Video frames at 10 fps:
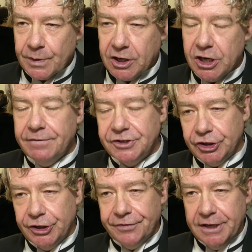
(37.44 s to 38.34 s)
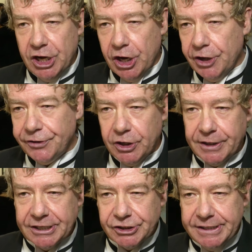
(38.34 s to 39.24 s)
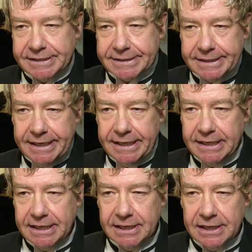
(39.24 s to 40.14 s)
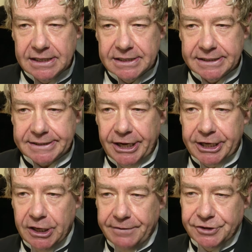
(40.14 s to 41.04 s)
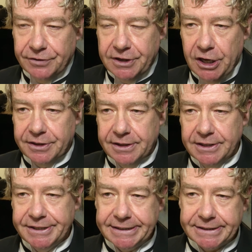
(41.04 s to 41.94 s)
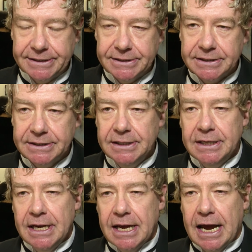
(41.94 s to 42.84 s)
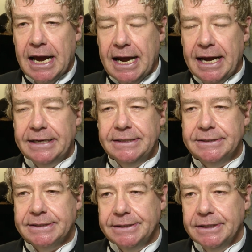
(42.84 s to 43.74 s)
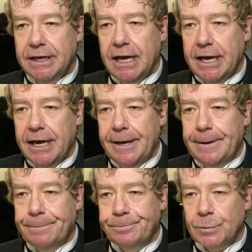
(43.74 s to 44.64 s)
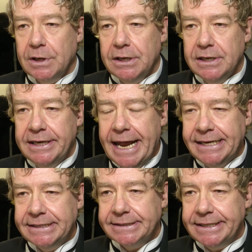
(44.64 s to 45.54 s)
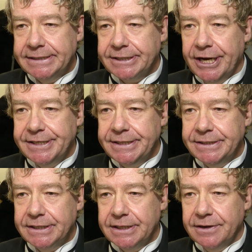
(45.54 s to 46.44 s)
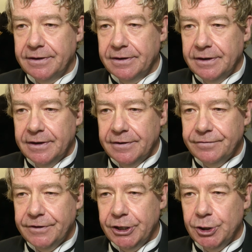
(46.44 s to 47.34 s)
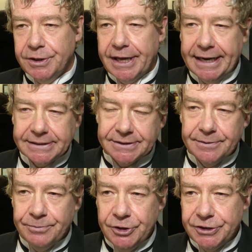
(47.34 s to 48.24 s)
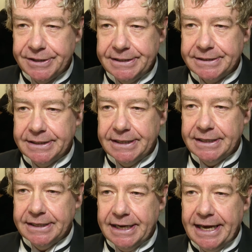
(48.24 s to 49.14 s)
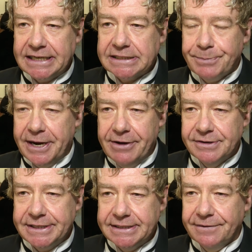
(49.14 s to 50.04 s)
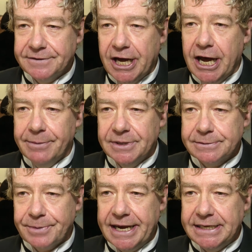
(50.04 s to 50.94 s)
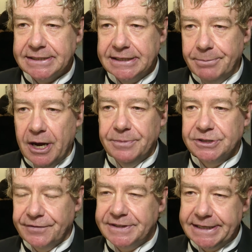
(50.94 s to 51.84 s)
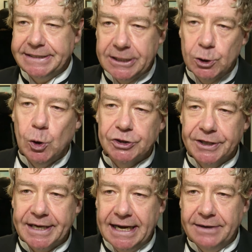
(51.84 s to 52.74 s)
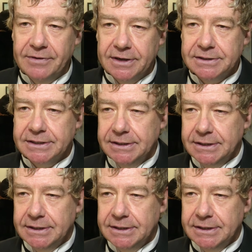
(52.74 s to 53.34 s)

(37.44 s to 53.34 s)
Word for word: curvature of the Earth. You can actually see the slight curvature of the Earth in the distance, and lends insight into the view that muted experiences of time and space and the moment of a city caught on canvas